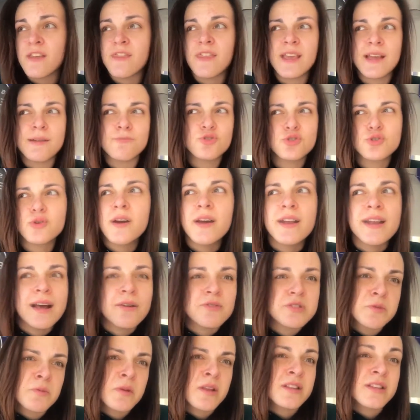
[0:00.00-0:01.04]
I think I'm just going out
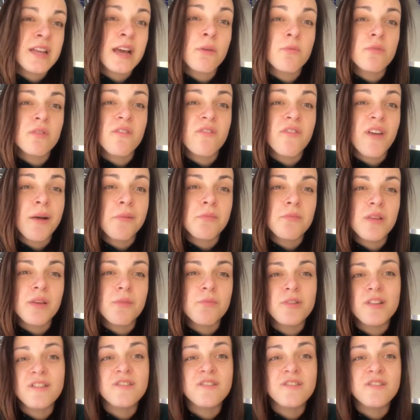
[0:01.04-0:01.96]
and spending time with the family but